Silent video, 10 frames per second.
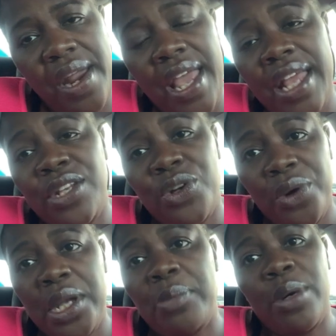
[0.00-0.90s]
and
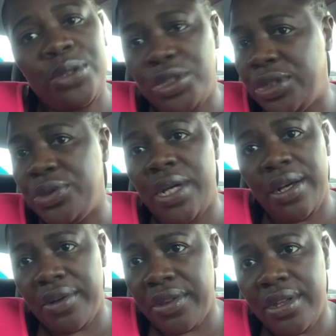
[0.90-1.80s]
your emotional
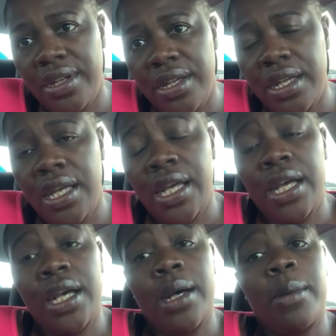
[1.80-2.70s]
health.
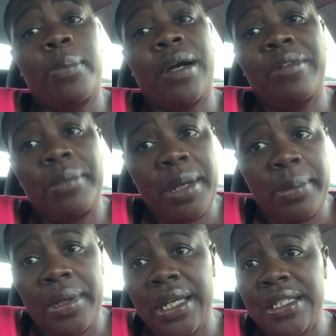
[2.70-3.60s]
But
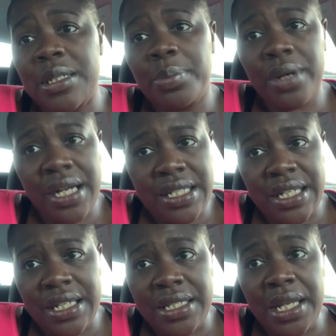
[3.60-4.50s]
remember, it's a
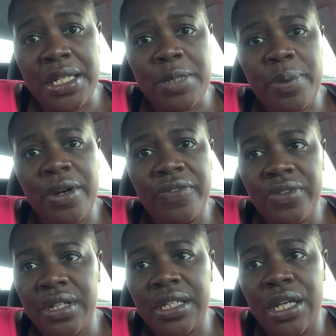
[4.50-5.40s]
process, and it's
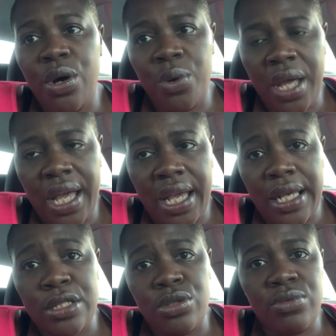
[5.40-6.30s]
perfectly
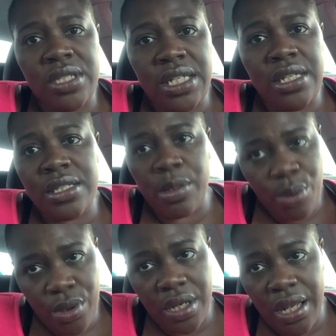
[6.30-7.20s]
okay to seek
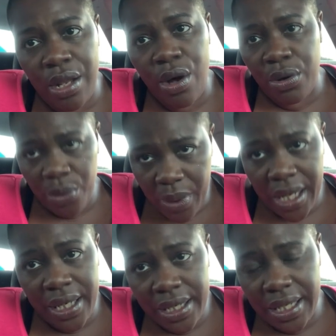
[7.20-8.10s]
support along the
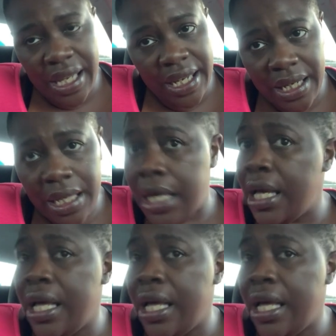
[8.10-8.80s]
way. Like,